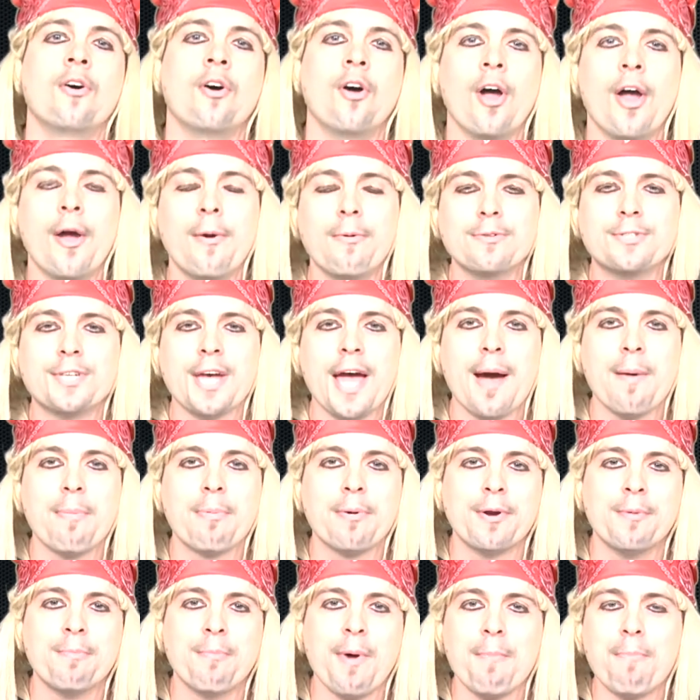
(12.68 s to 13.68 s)
Hey, what's
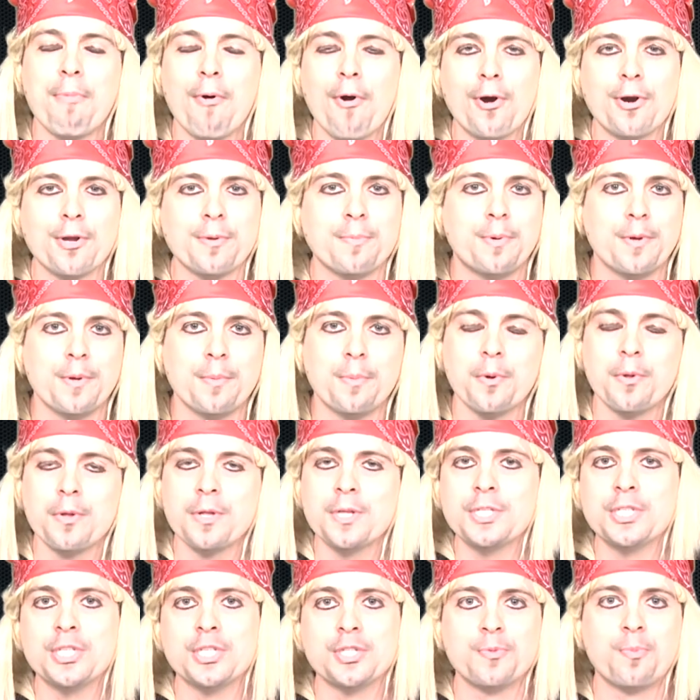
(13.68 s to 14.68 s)
happening, my party people?
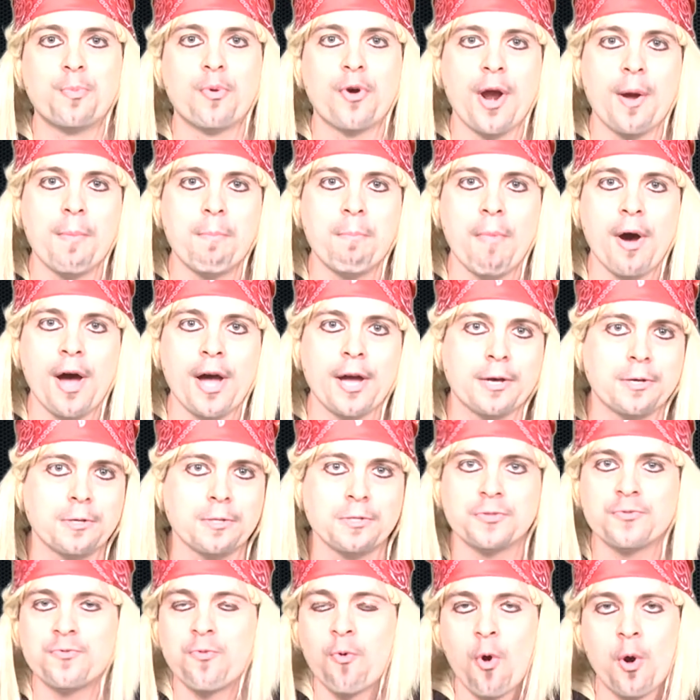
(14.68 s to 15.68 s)
This is Brett
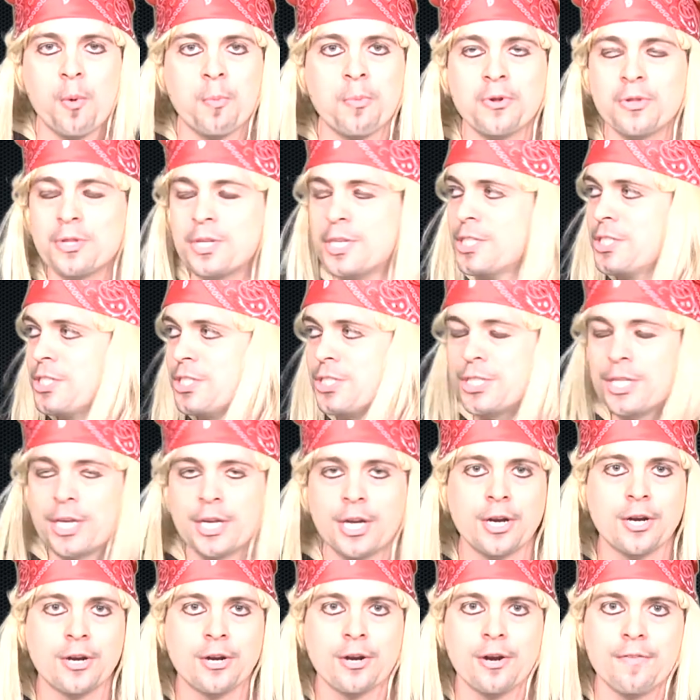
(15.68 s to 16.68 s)
Michaels, former lead
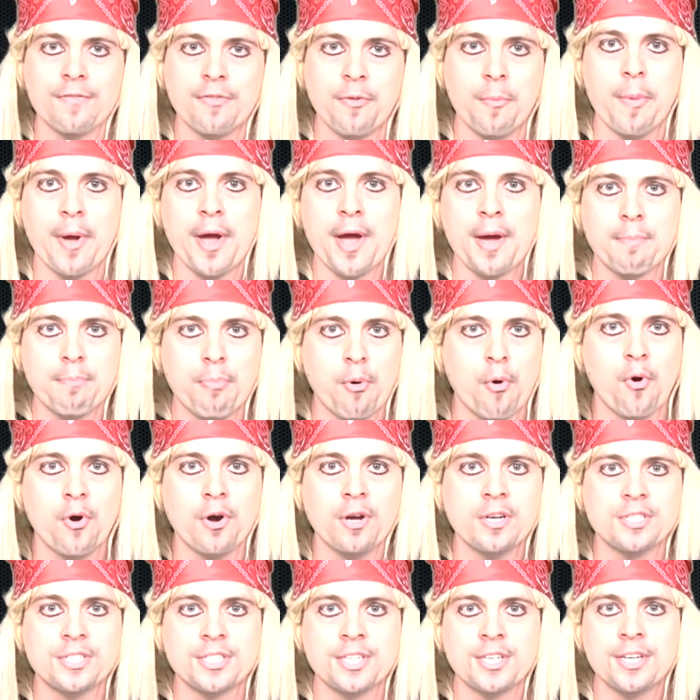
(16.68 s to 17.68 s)
singer of the band
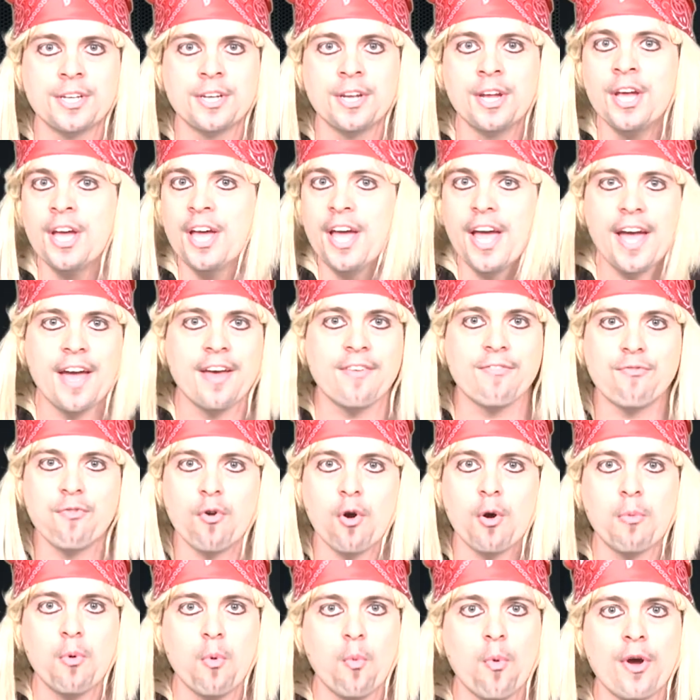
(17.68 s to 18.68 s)
Poison and
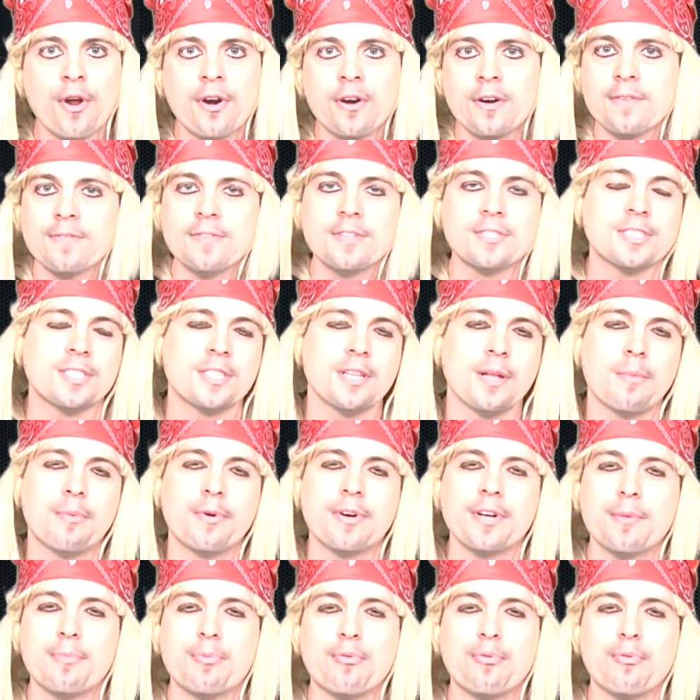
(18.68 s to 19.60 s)
former winner of the Celebrity